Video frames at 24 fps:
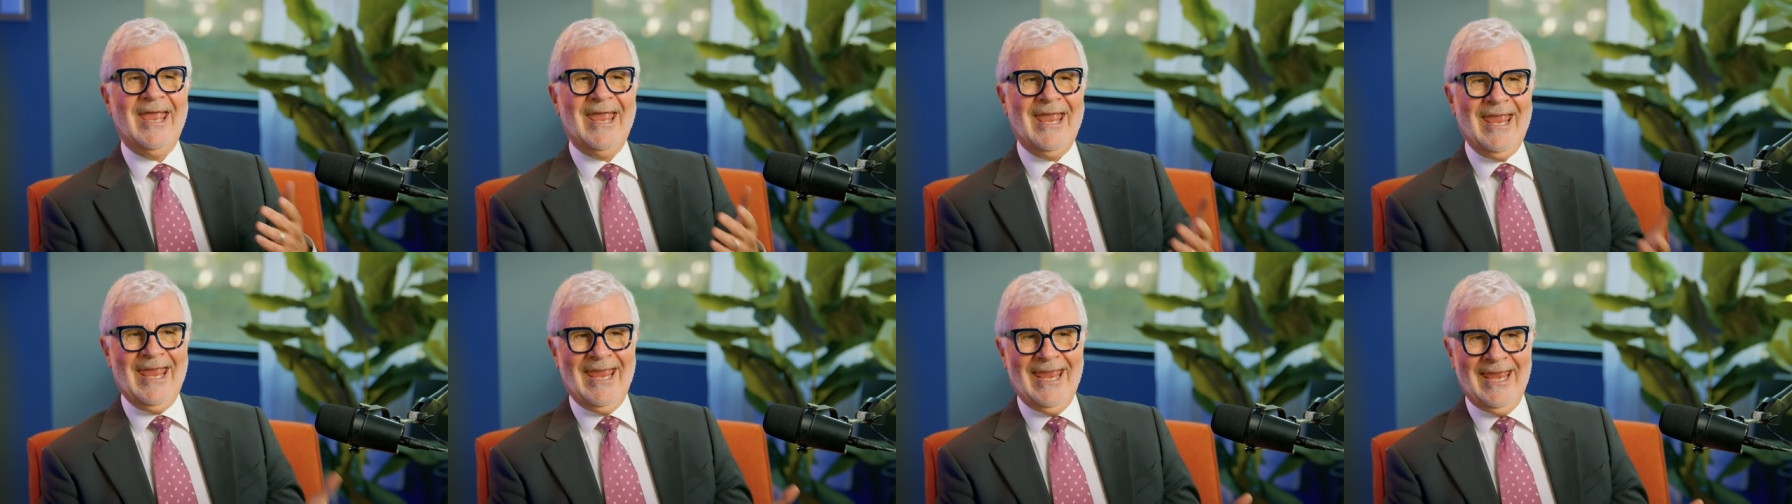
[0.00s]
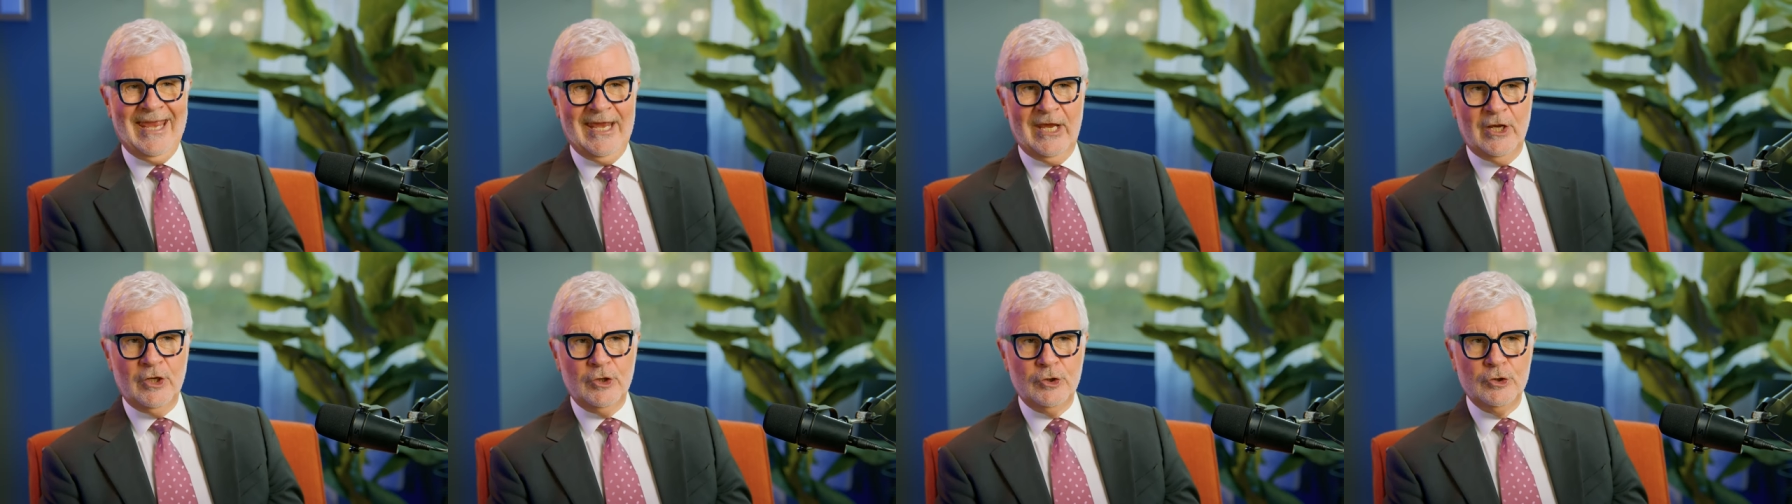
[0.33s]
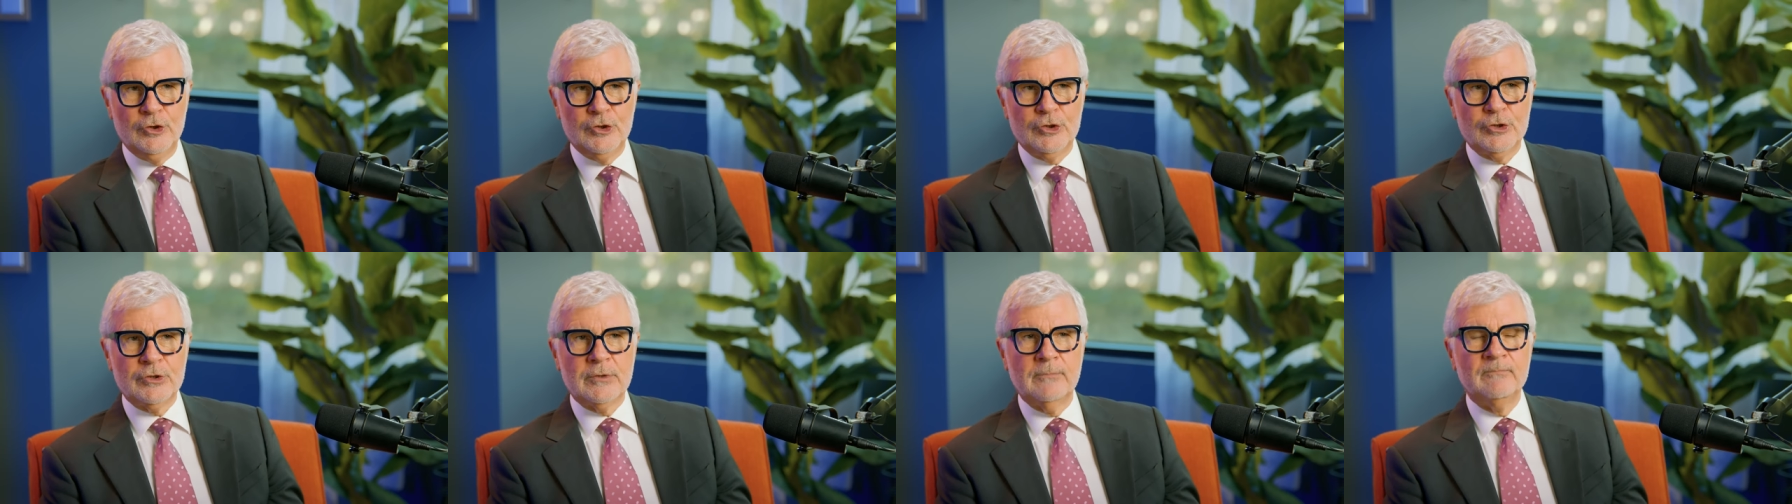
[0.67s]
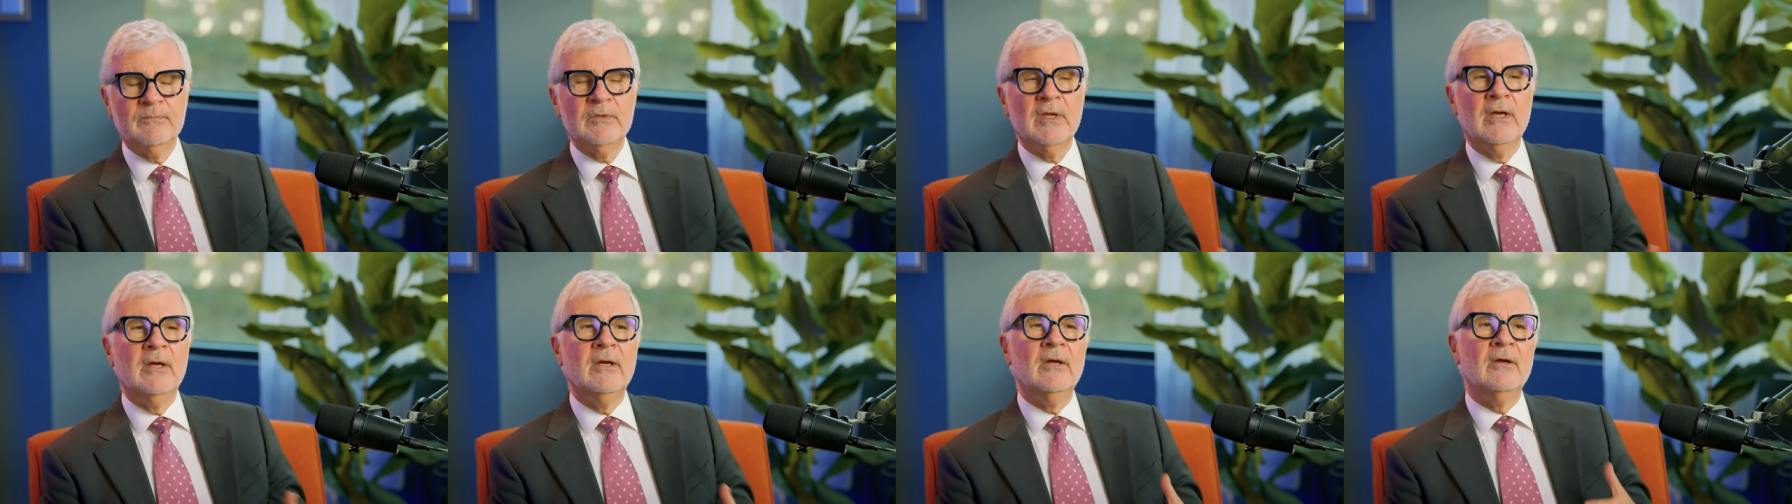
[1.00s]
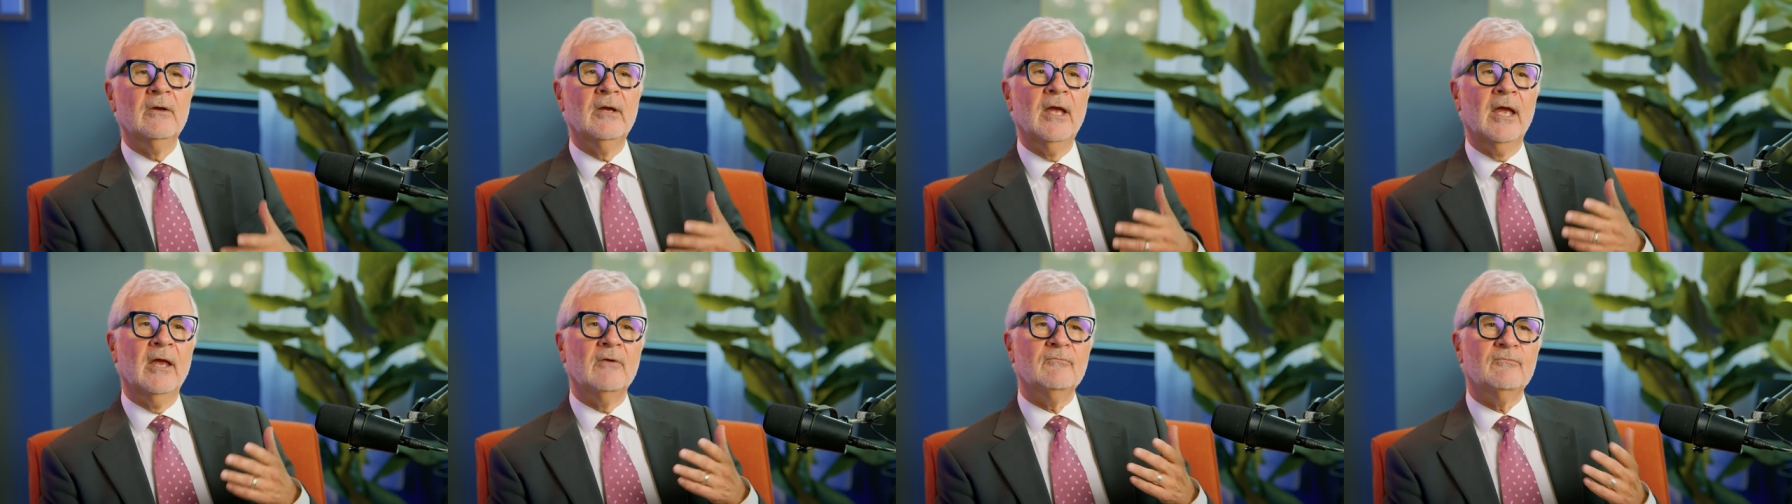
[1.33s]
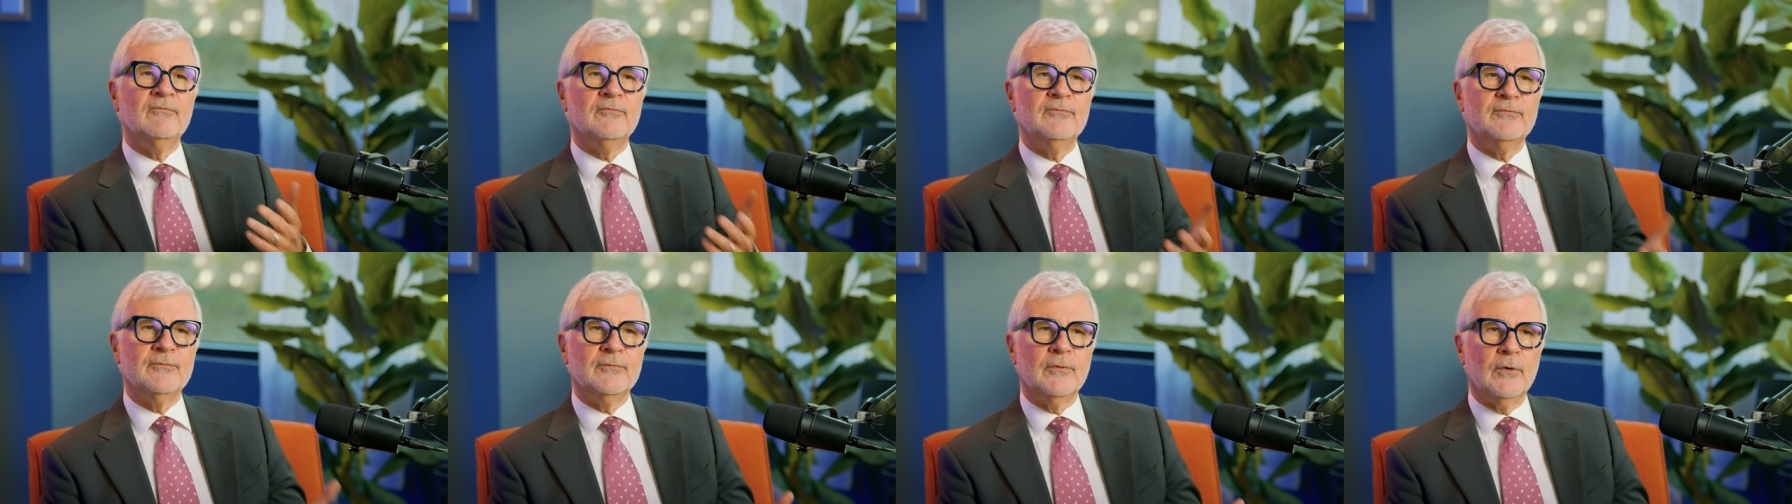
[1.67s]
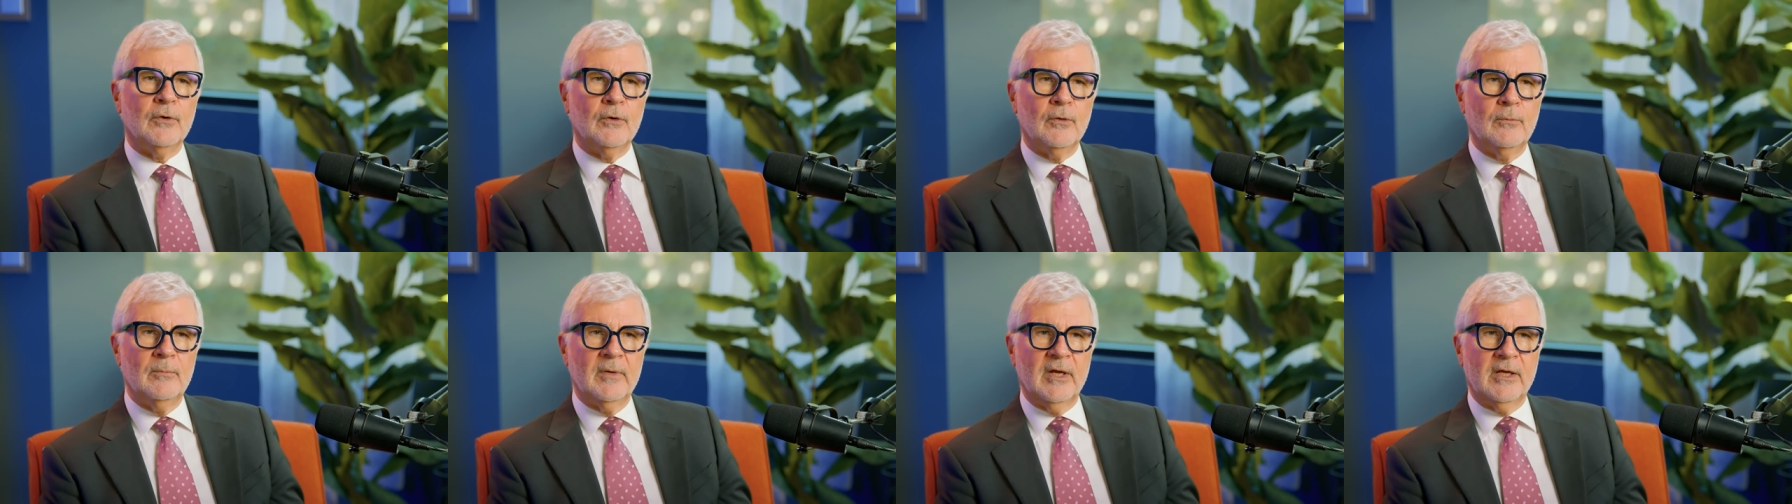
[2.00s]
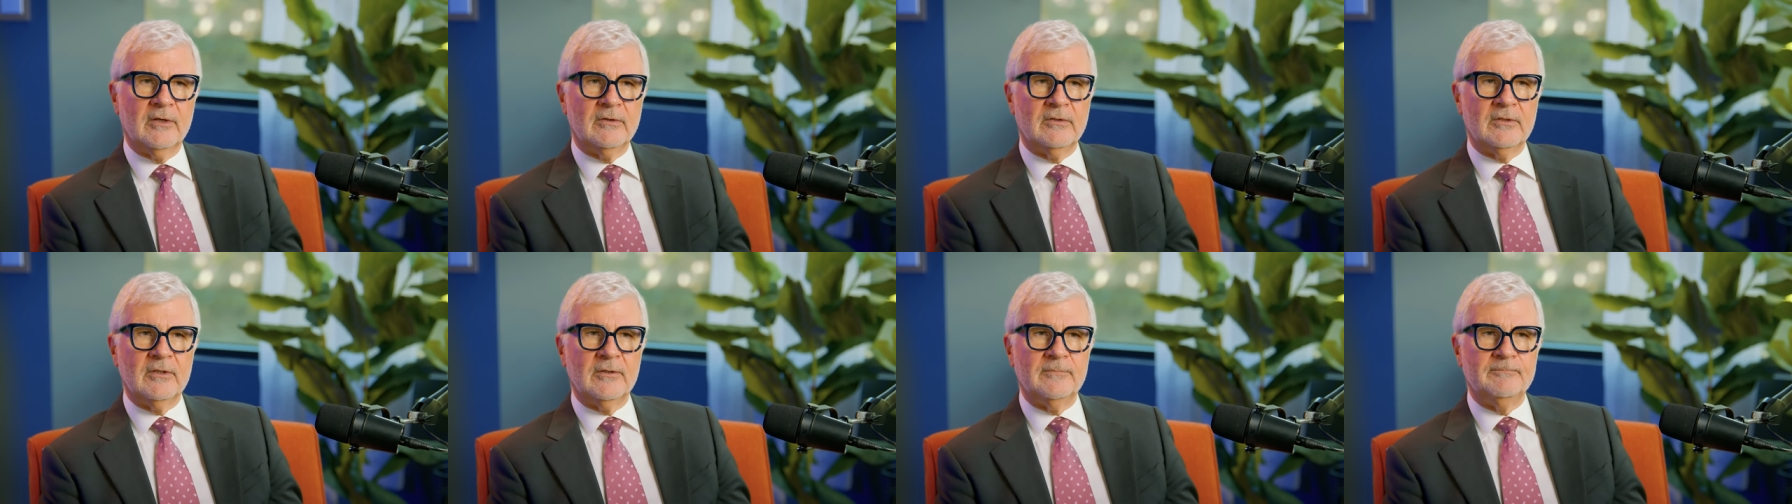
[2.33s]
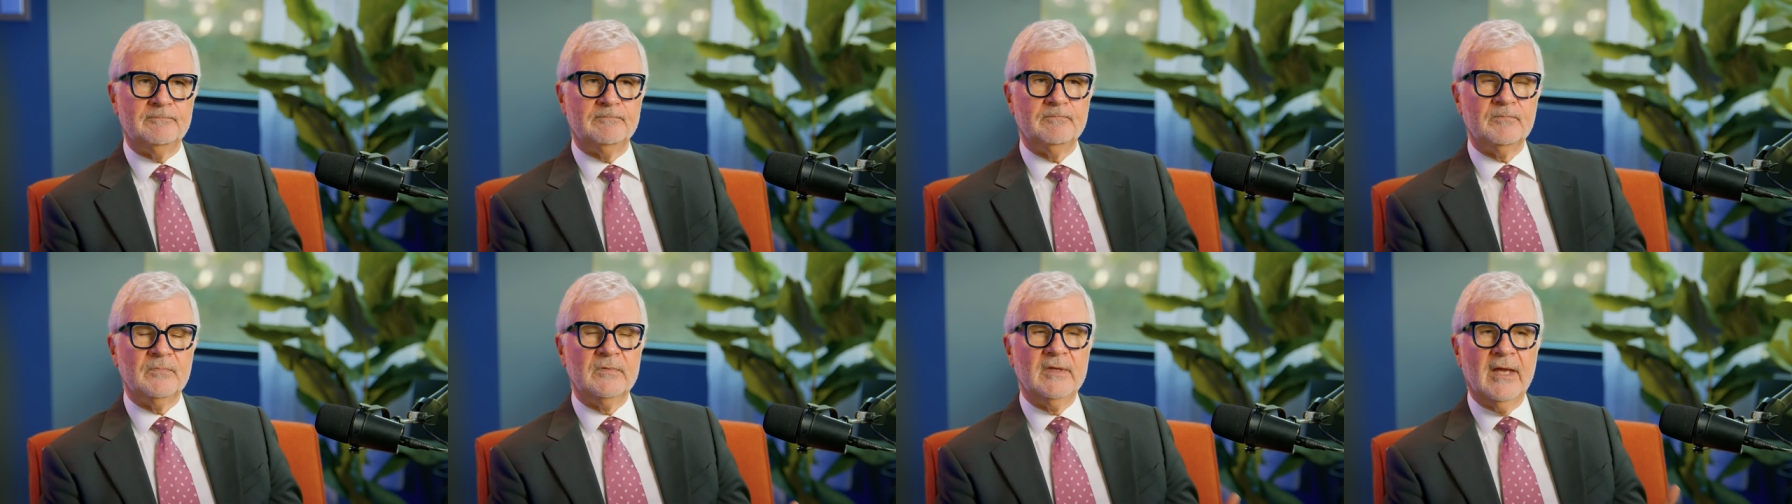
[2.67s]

aged and fermented.